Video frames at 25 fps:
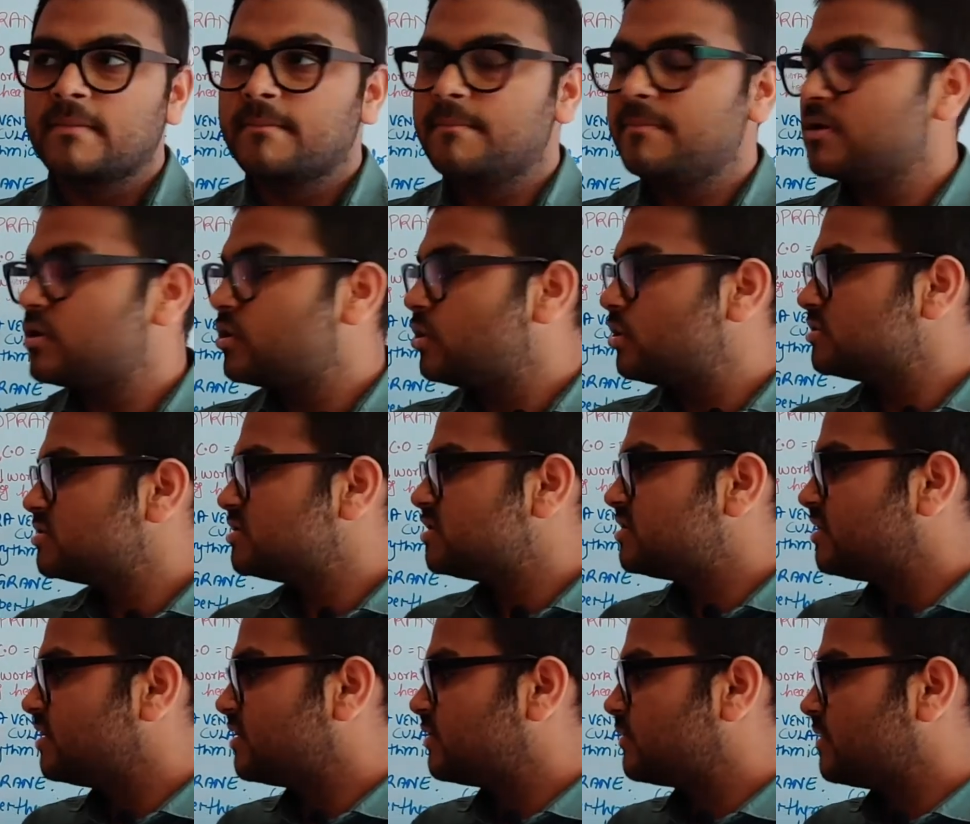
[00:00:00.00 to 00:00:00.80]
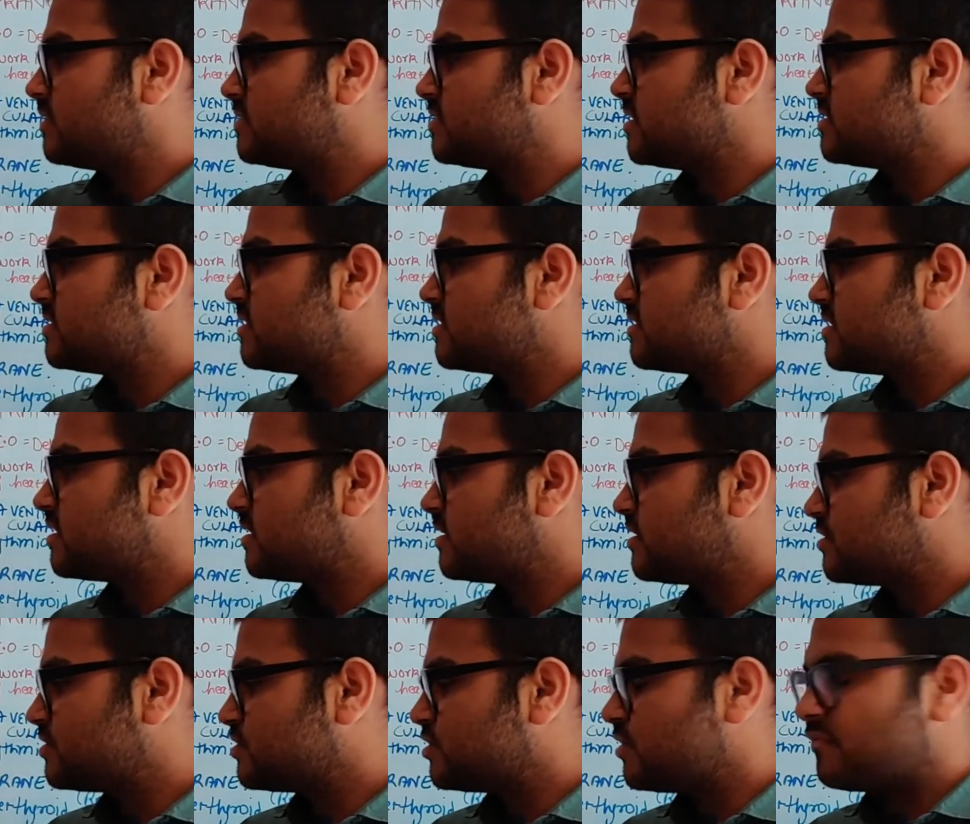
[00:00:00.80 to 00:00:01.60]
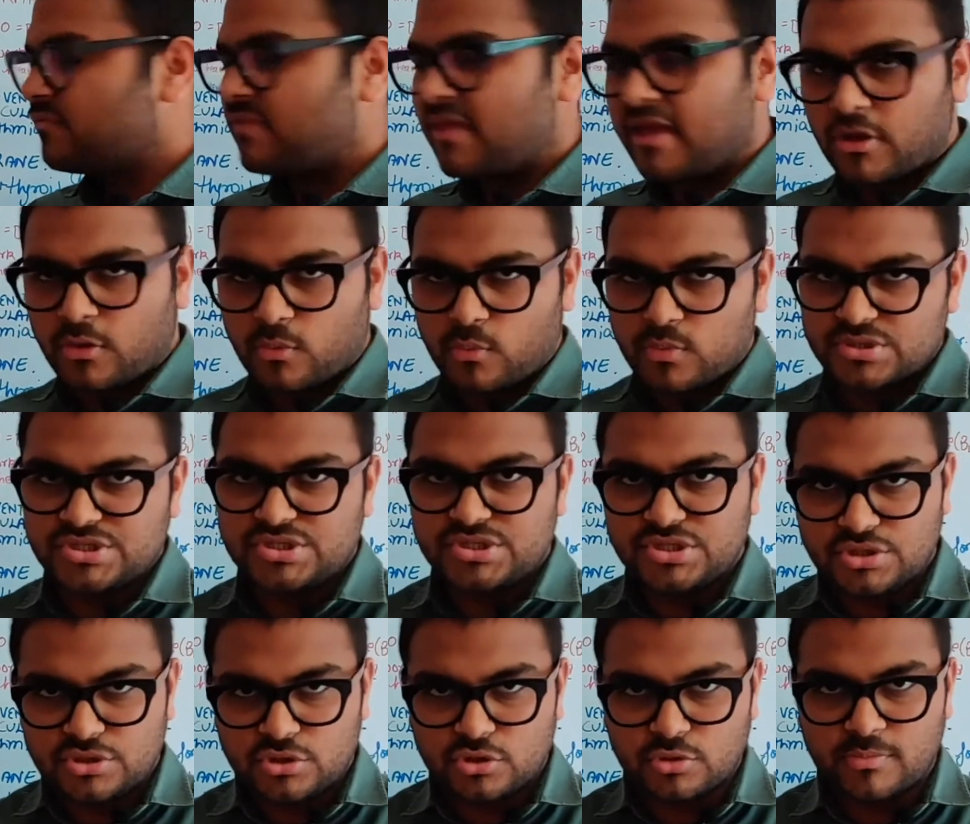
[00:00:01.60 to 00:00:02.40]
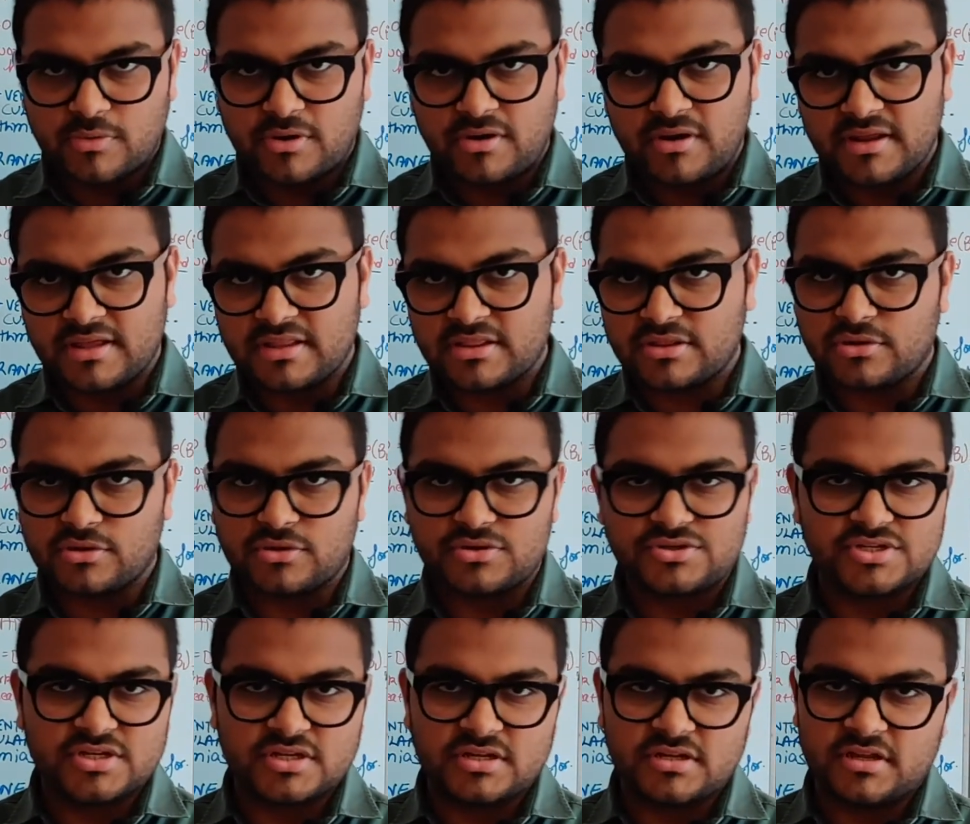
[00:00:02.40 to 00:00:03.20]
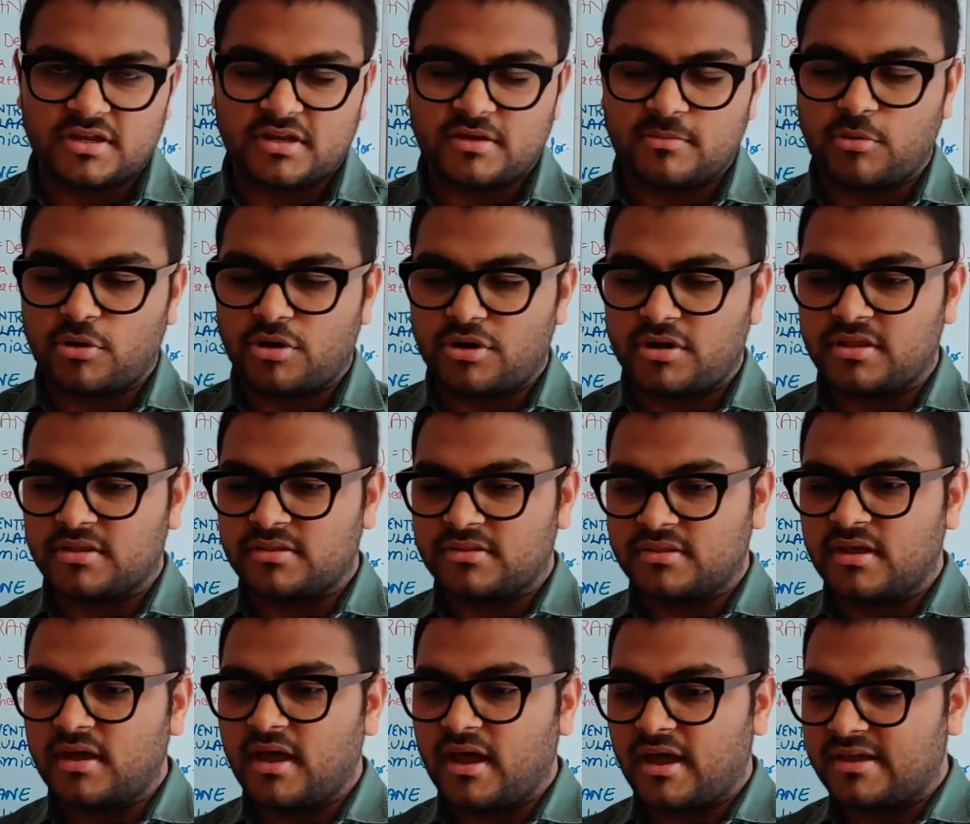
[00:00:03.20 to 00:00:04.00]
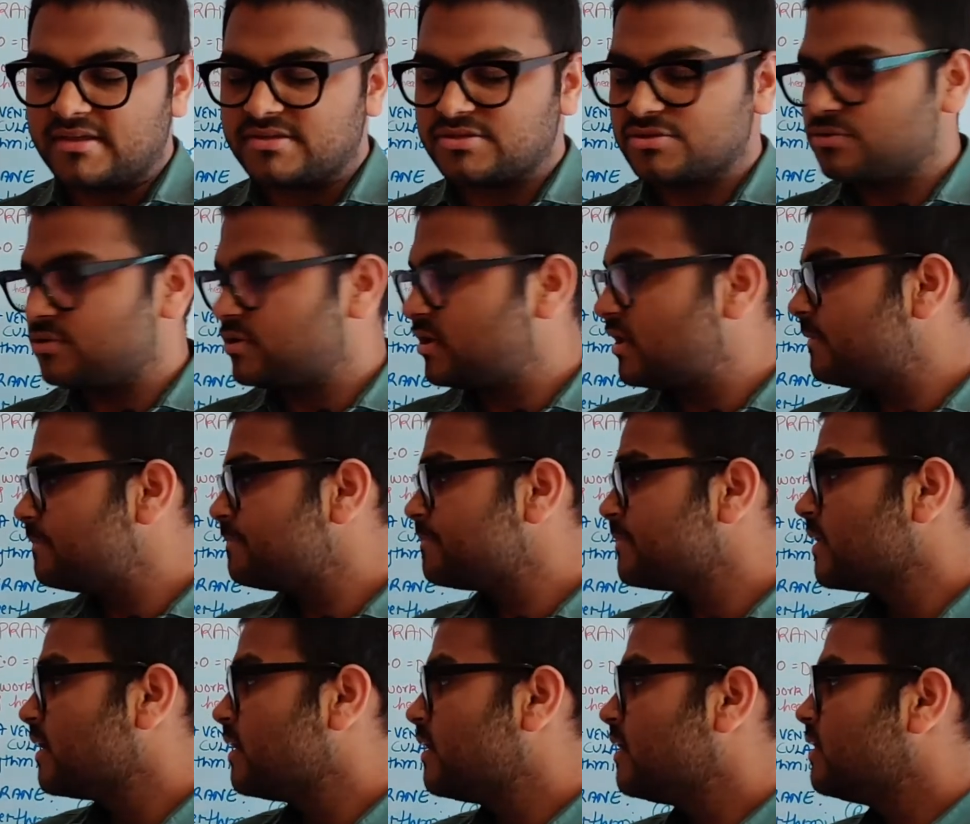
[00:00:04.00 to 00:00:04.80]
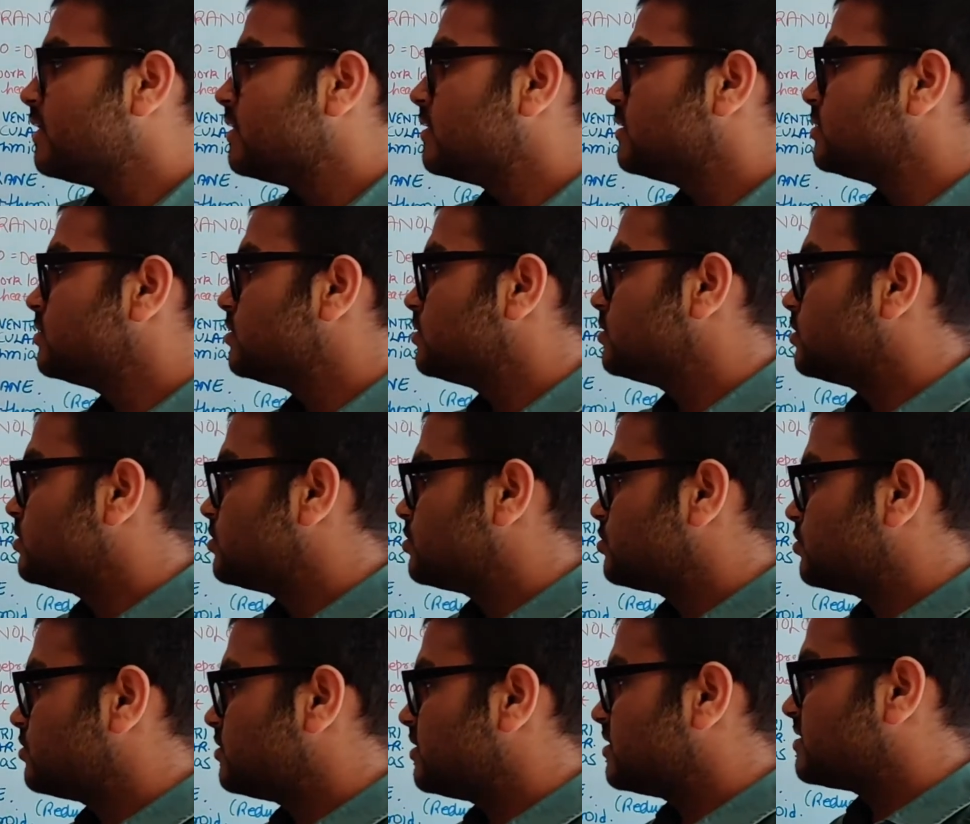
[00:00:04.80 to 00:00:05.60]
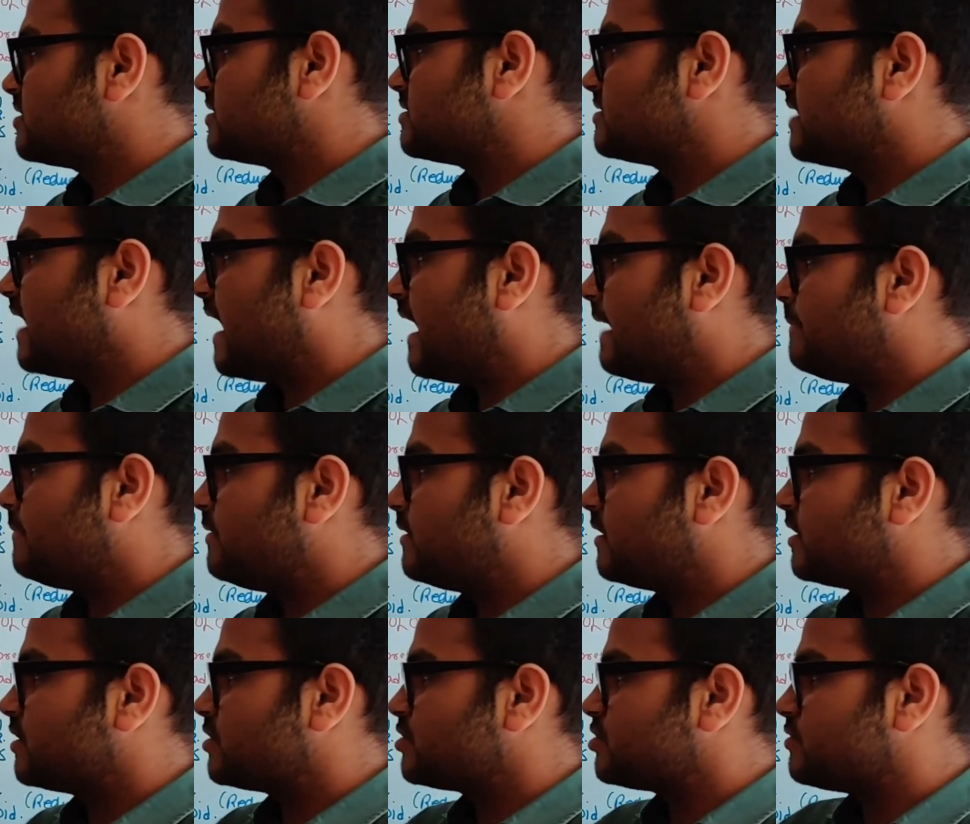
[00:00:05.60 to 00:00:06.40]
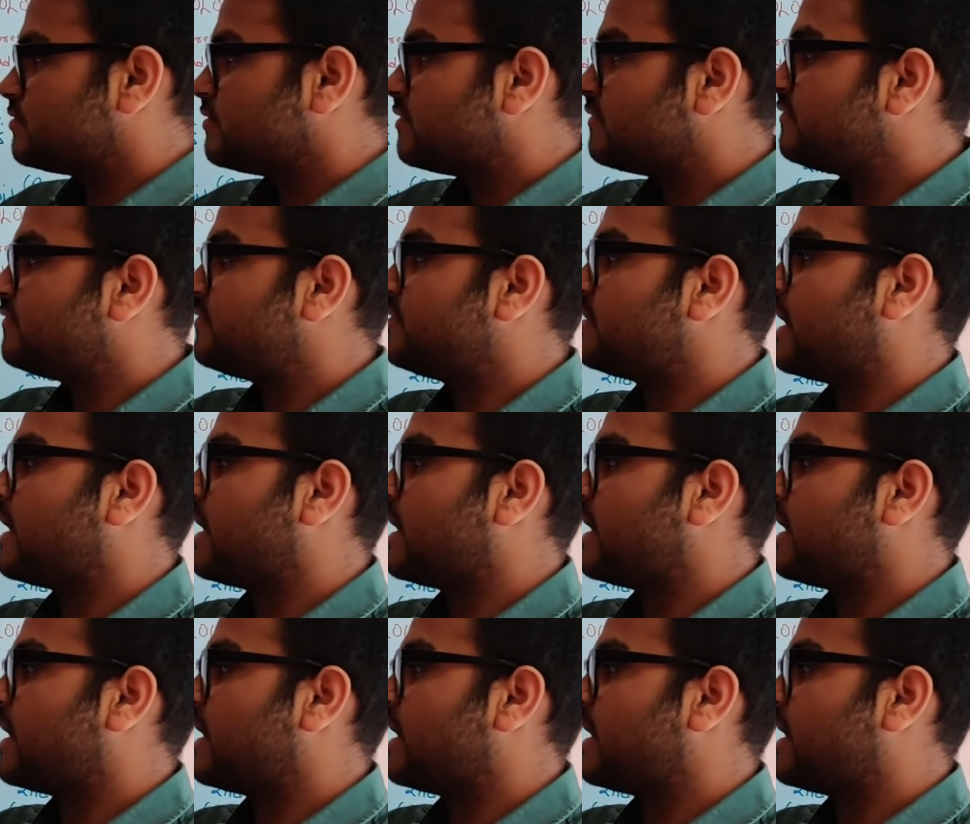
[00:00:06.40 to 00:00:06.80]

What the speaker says: Because it decreases the synthesis of the aqueous humor in your ciliary body in the eyes. Okay, so this is the application of